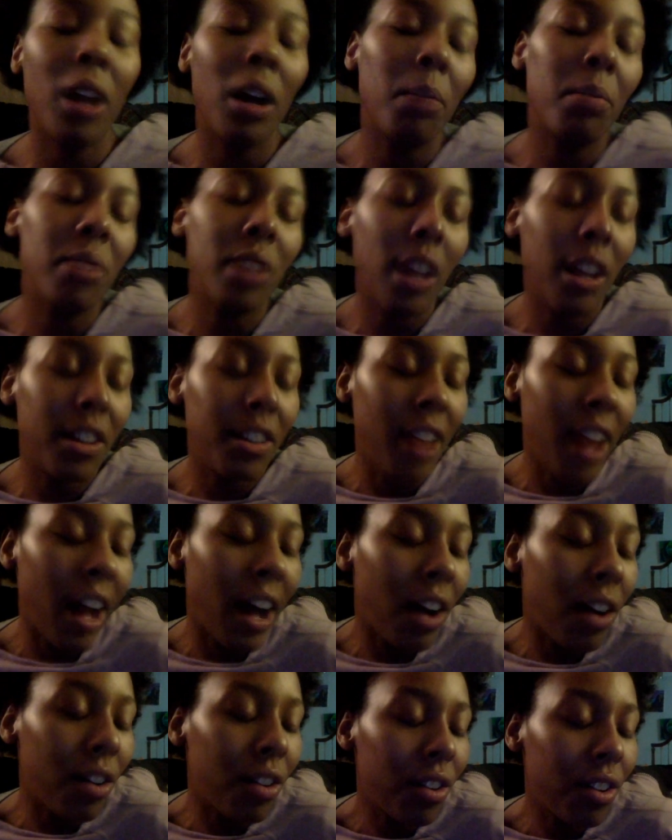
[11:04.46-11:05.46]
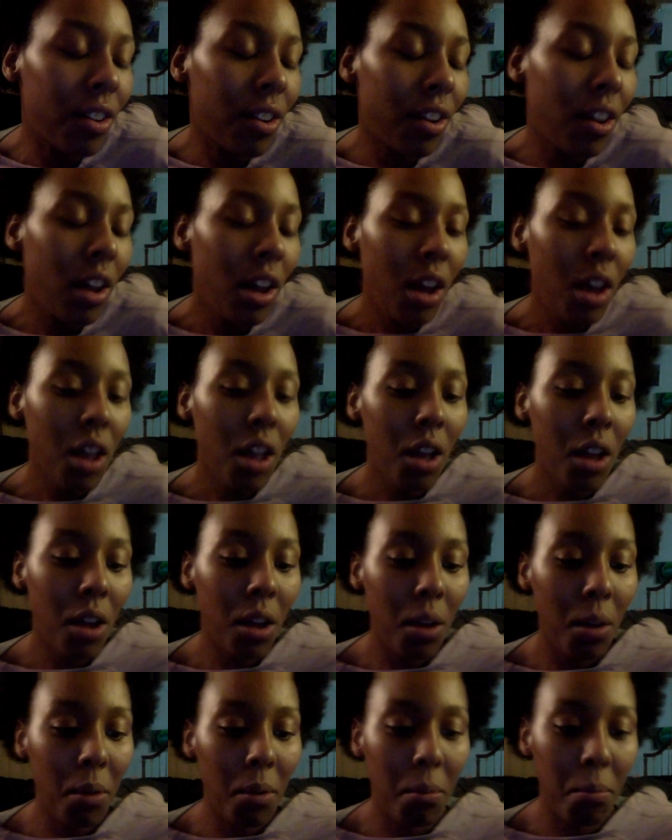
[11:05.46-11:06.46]
upside down
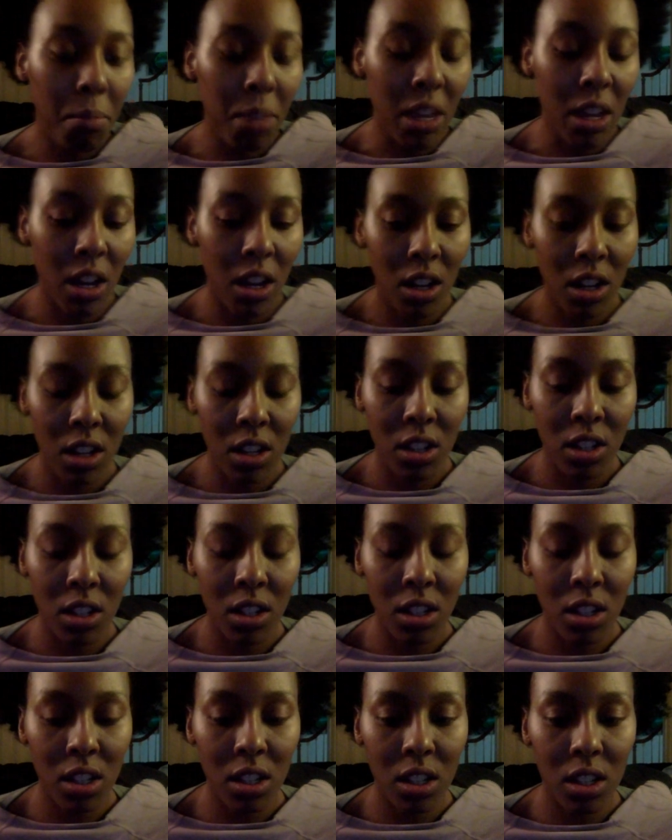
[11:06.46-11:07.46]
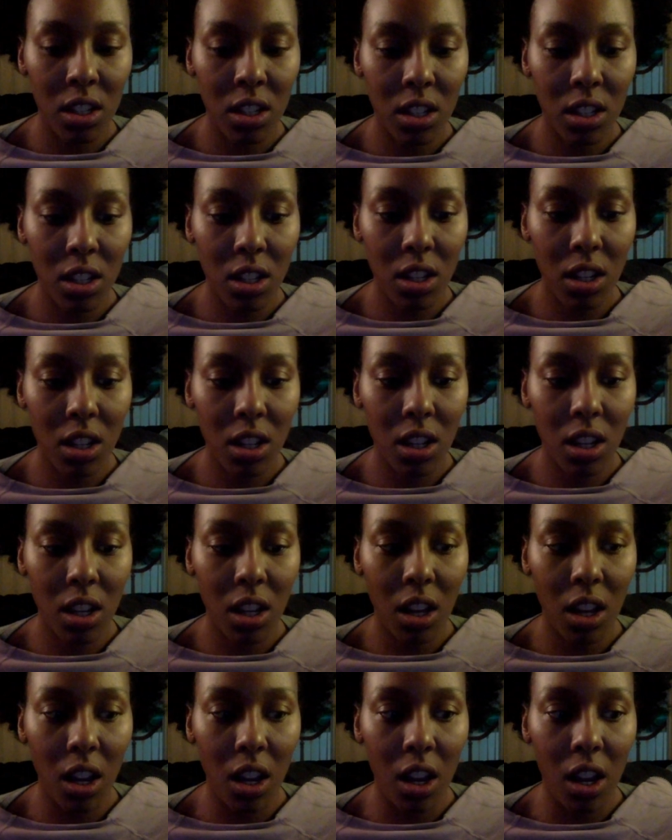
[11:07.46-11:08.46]
because
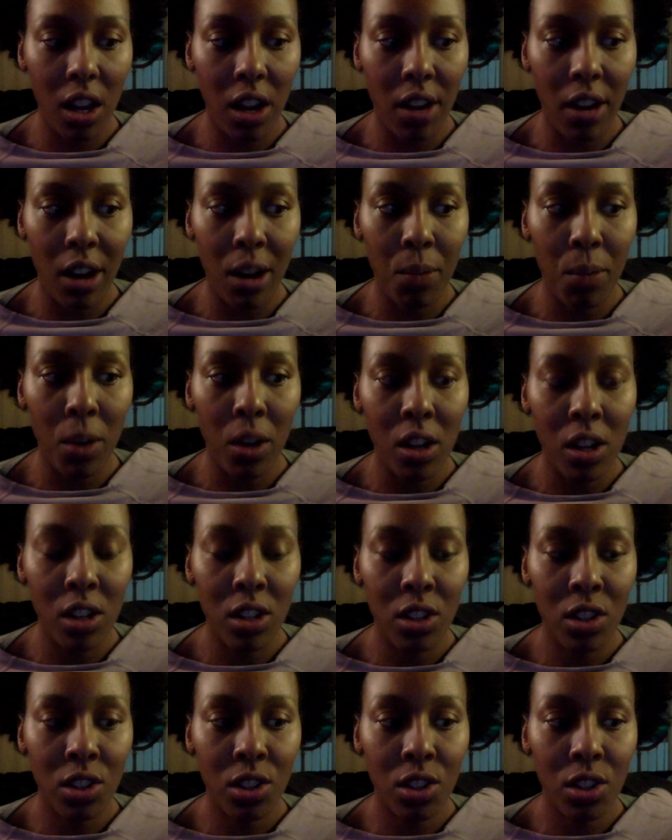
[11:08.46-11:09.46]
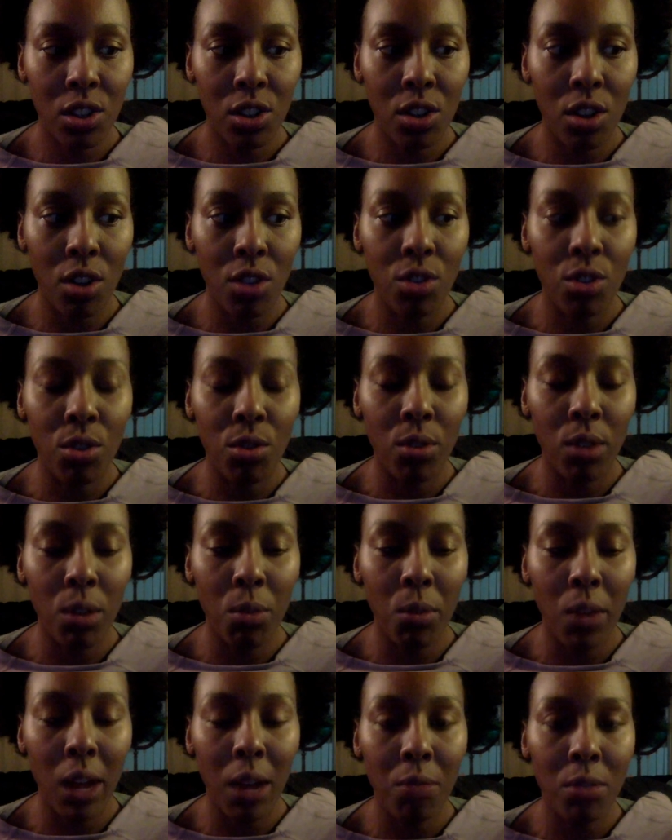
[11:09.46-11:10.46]
here I was, doing
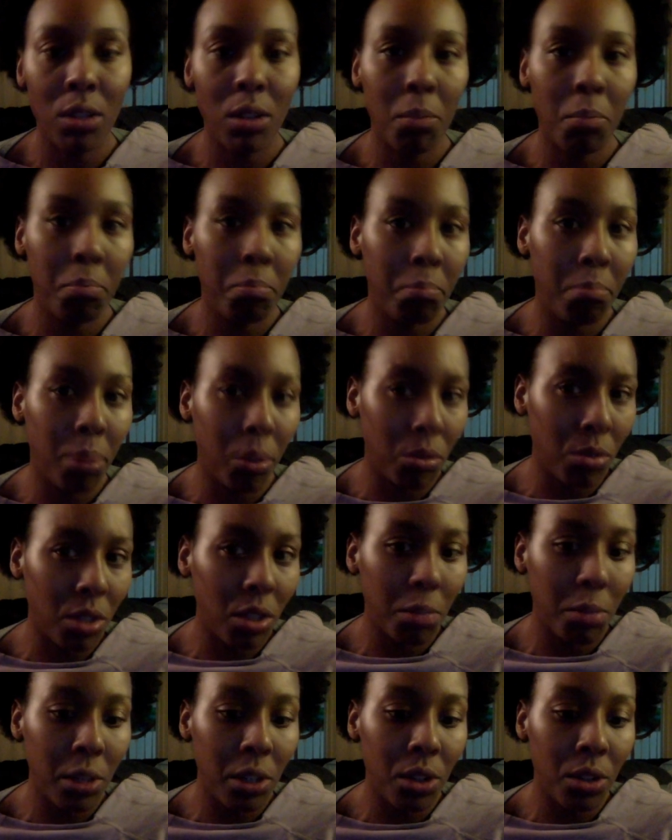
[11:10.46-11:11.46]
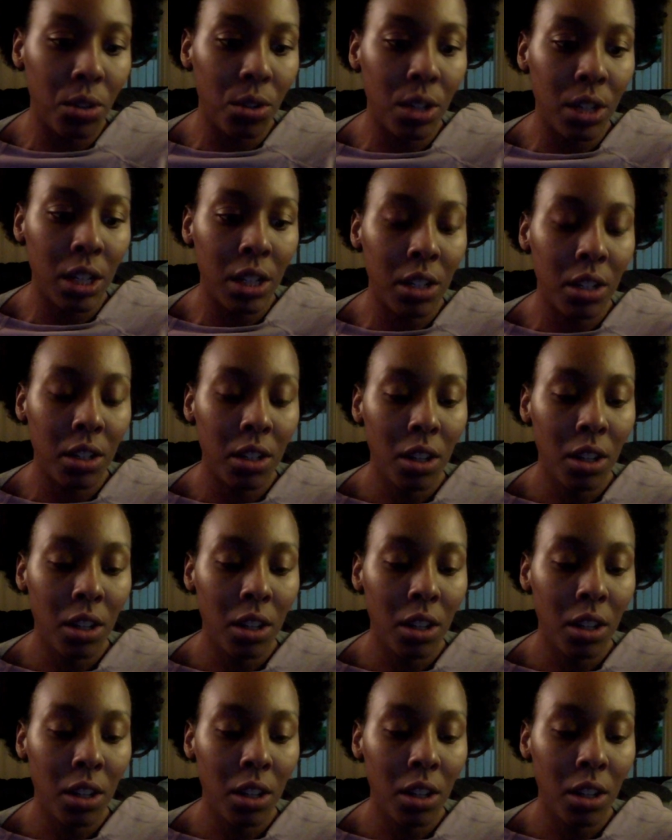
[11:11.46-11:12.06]
what I was supposed to be doing,